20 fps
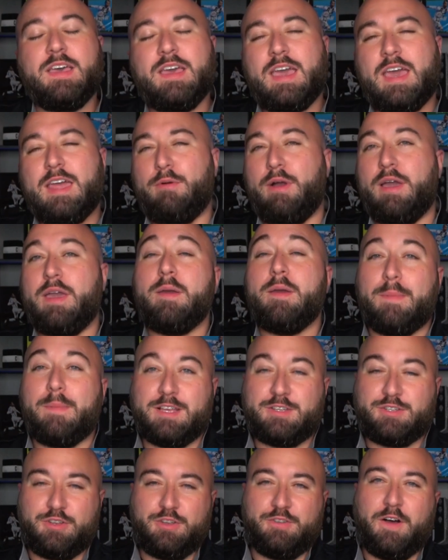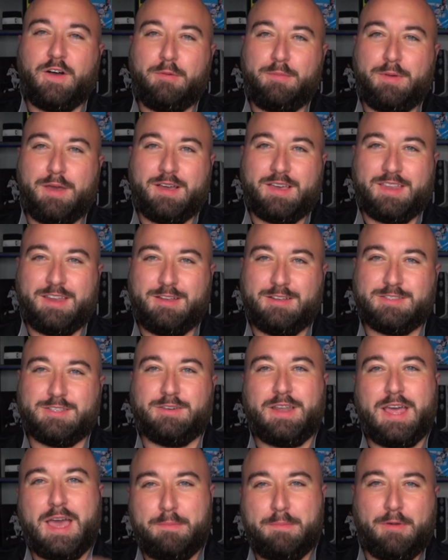Anyway, make sure you follow Bianconeri Zone
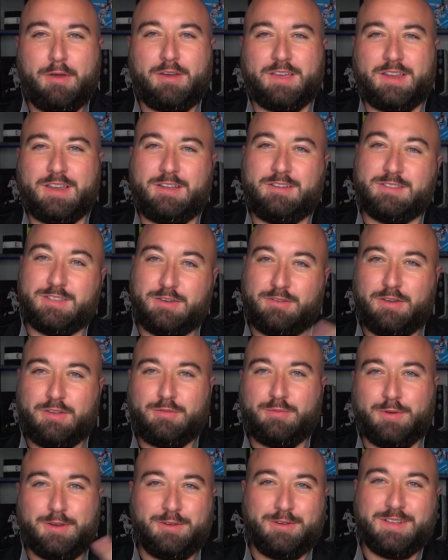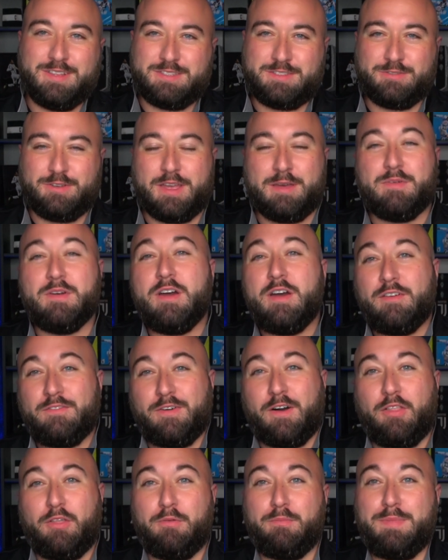at Bianconeri Zone on Twitter and Instagram.
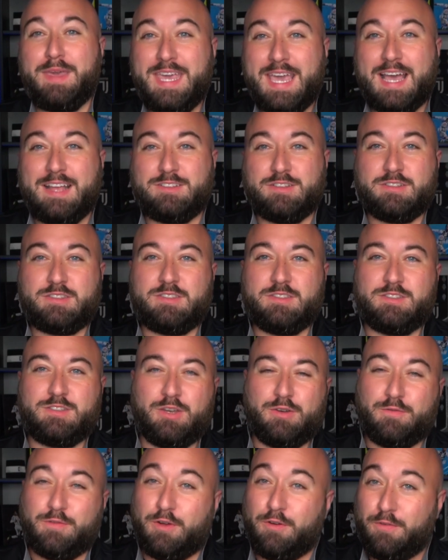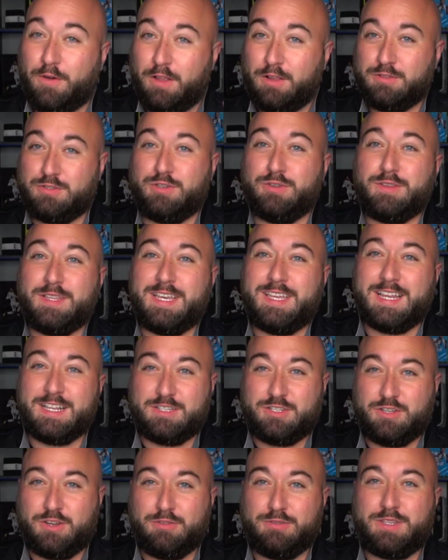Follow me at Justin Sofro. Follow Julian at
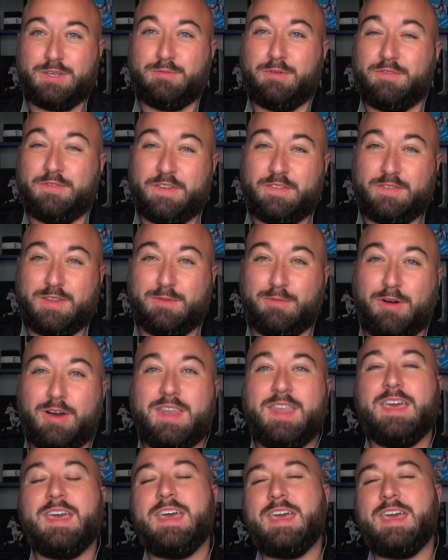Genotti151.